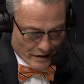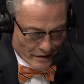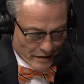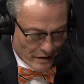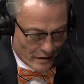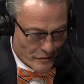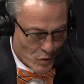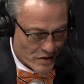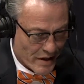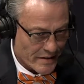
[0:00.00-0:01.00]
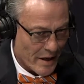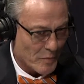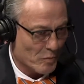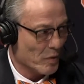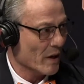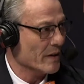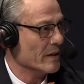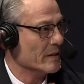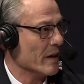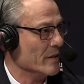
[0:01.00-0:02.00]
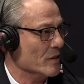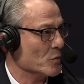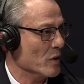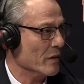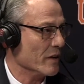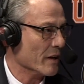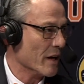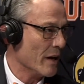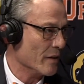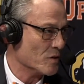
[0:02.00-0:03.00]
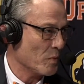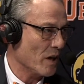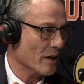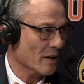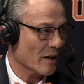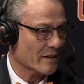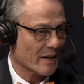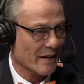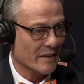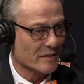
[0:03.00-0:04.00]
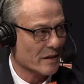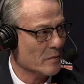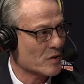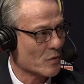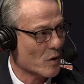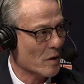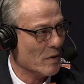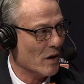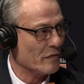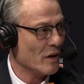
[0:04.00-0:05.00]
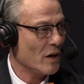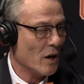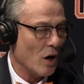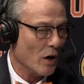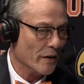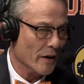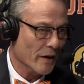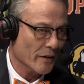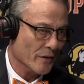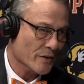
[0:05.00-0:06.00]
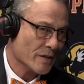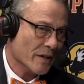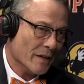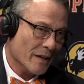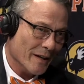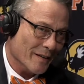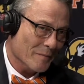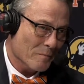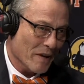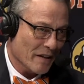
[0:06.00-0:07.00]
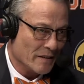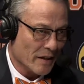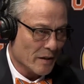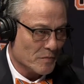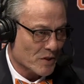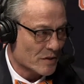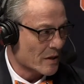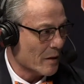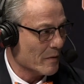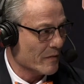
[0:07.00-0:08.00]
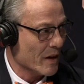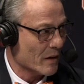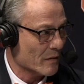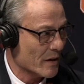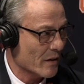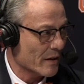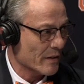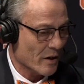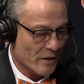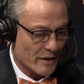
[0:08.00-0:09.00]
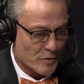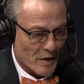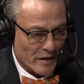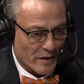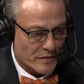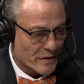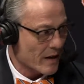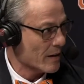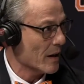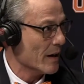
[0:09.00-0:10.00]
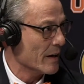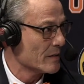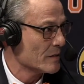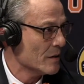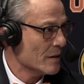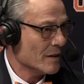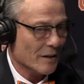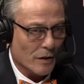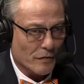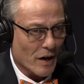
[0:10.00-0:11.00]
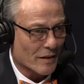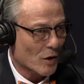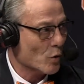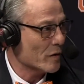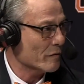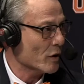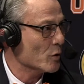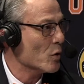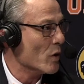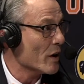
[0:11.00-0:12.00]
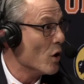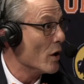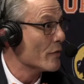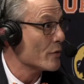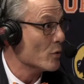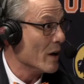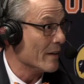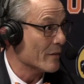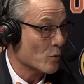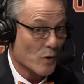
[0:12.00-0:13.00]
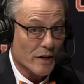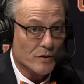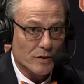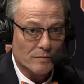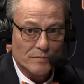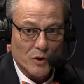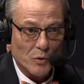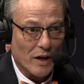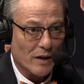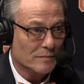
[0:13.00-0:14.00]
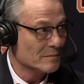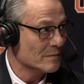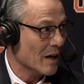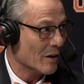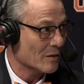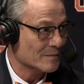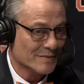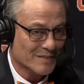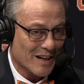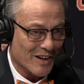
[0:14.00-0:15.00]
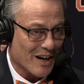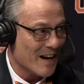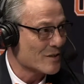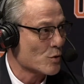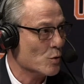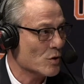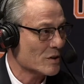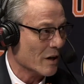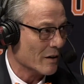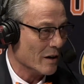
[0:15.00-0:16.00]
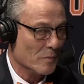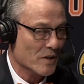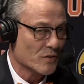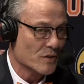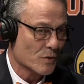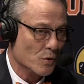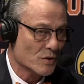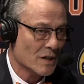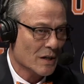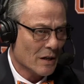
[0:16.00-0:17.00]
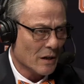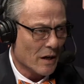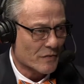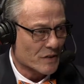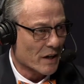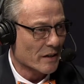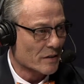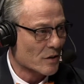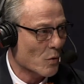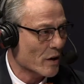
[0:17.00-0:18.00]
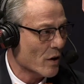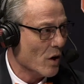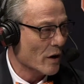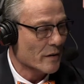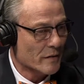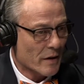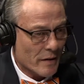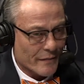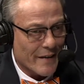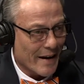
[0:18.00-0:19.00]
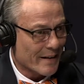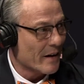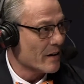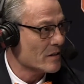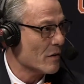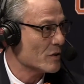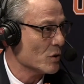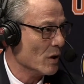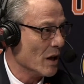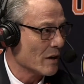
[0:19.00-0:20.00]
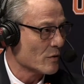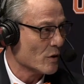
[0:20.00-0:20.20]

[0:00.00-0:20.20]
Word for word: and uh, of course that type of play contagious. When you get a guy that's playing like that, it seems to rub off on others. Uh, many teams this time of year they'll they'll experience dead legs. You've got cold and flu going on throughout the region, throughout our our high schools, our elementary schools. A lot of sickness going on, and that carries over to a locker